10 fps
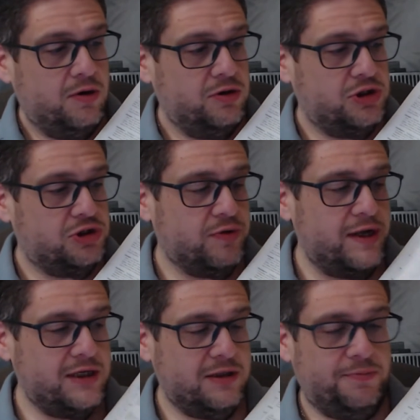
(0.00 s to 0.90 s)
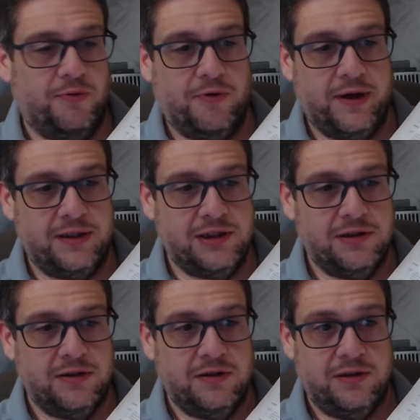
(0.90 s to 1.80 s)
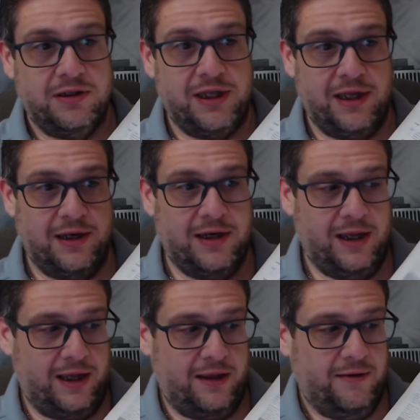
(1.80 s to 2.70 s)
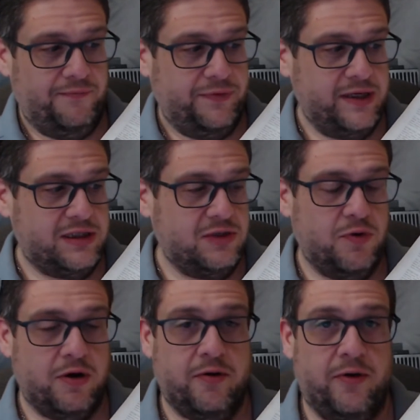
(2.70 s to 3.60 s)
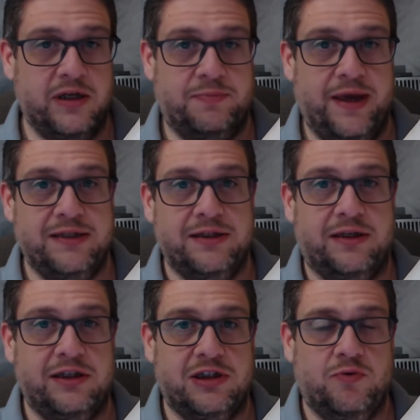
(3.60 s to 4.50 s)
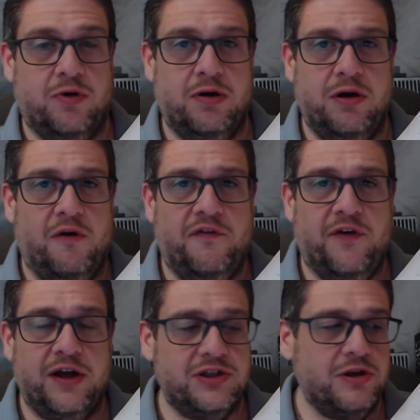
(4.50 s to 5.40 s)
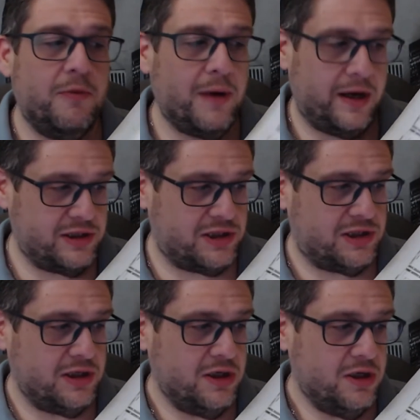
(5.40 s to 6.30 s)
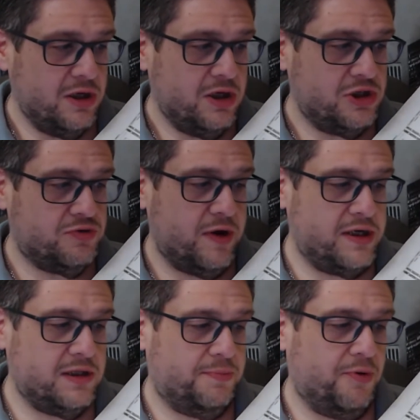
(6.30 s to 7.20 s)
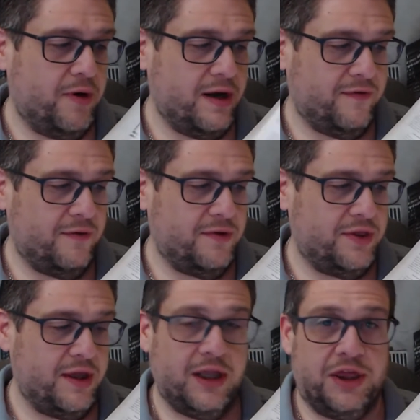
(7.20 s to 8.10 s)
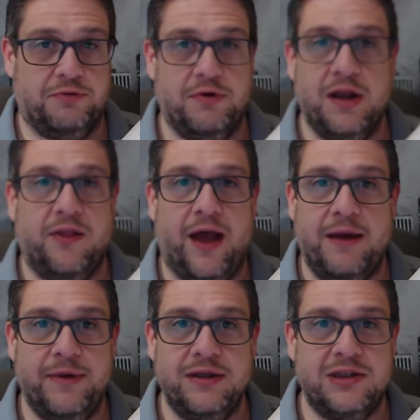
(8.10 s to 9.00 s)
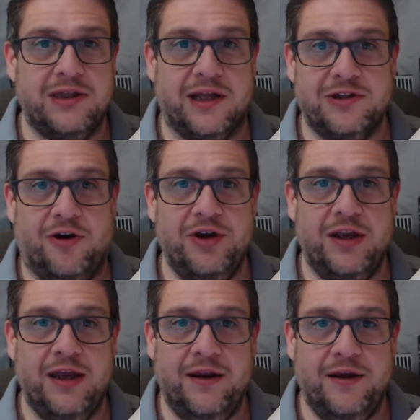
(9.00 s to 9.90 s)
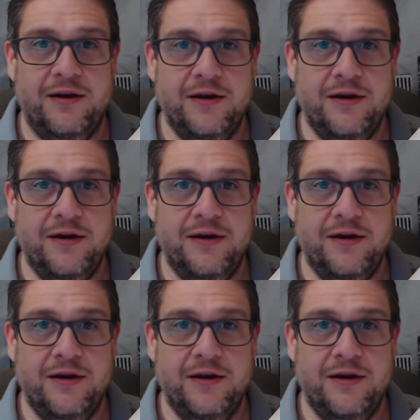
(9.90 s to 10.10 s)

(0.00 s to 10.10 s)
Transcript: straight to the point D&D. This is where it was basic. This is where no fuss, no muss, straight to the point of everything. 3 alignments, that's all you needed.